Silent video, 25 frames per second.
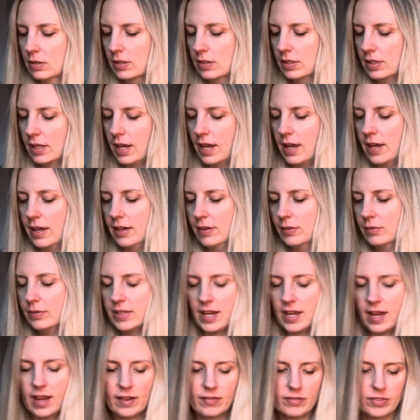Okay, we
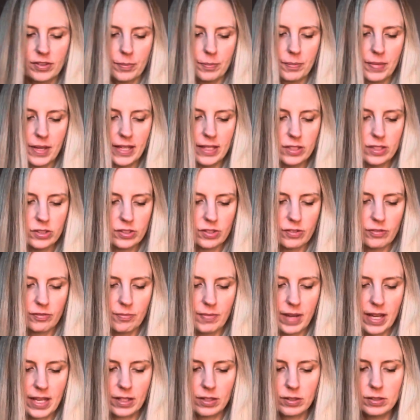have the Page of
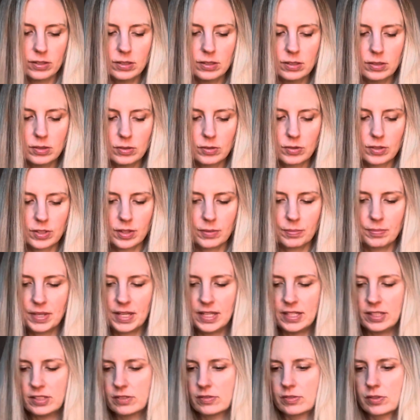Michael with the
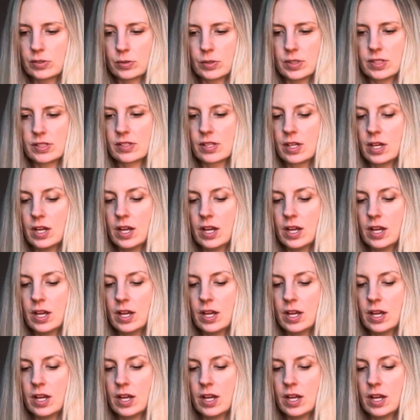Page of Swords.